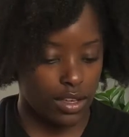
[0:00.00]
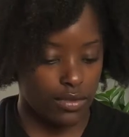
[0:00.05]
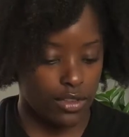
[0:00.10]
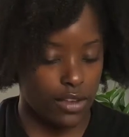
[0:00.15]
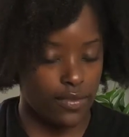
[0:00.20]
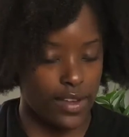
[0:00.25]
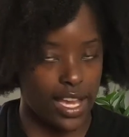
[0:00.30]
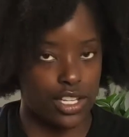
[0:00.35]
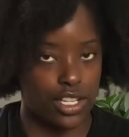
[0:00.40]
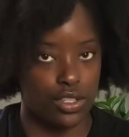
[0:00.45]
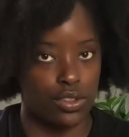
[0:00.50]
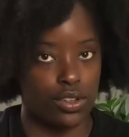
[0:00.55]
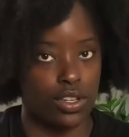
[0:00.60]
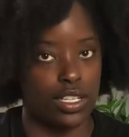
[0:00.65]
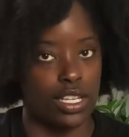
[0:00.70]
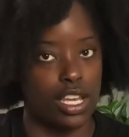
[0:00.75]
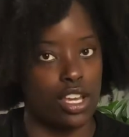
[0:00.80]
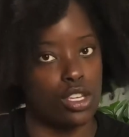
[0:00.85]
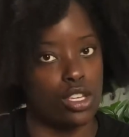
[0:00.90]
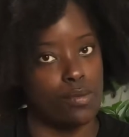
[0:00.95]
vaginal
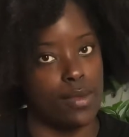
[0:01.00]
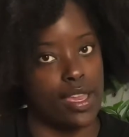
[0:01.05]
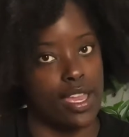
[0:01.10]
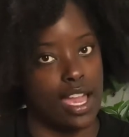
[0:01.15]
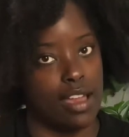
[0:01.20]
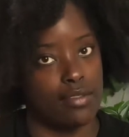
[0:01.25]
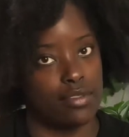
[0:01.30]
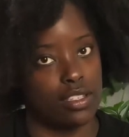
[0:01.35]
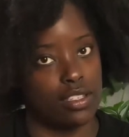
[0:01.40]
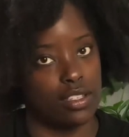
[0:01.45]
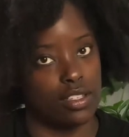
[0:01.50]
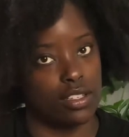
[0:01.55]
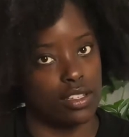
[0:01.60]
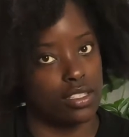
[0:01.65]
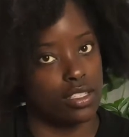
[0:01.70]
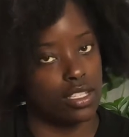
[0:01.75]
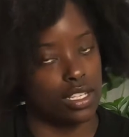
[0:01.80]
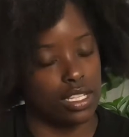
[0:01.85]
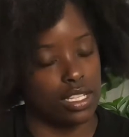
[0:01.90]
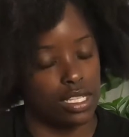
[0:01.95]
canal, you may have to
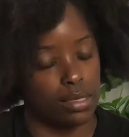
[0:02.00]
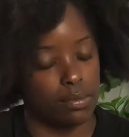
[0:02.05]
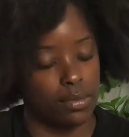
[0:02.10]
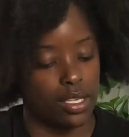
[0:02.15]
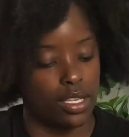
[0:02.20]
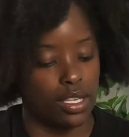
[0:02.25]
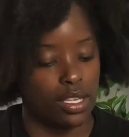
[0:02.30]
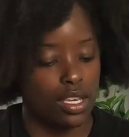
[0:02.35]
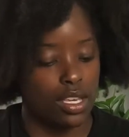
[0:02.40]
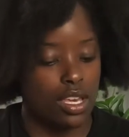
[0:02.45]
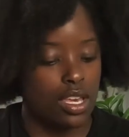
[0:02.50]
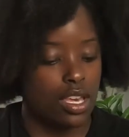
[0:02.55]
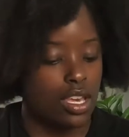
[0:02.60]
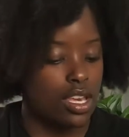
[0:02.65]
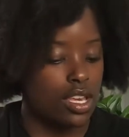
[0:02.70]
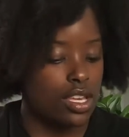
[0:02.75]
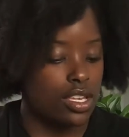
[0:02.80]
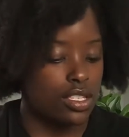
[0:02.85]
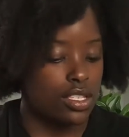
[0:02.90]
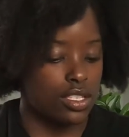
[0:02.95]
clip it.
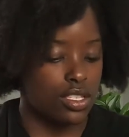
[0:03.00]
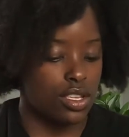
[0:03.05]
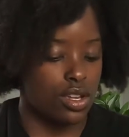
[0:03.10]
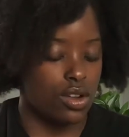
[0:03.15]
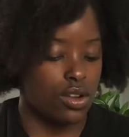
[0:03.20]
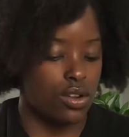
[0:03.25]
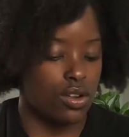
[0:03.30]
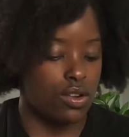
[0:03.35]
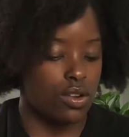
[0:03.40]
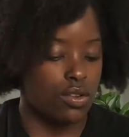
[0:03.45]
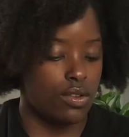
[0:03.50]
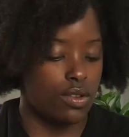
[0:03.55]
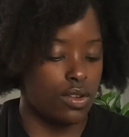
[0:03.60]
So